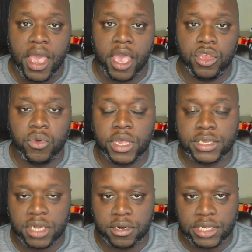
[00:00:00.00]
and you can
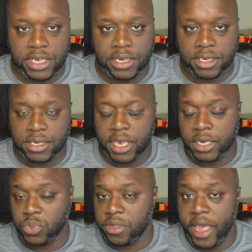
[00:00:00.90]
start seeing
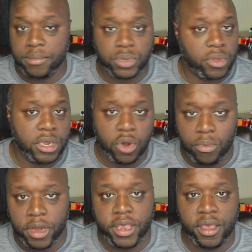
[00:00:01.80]
success with absolutely no
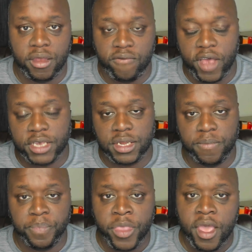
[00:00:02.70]
money invested.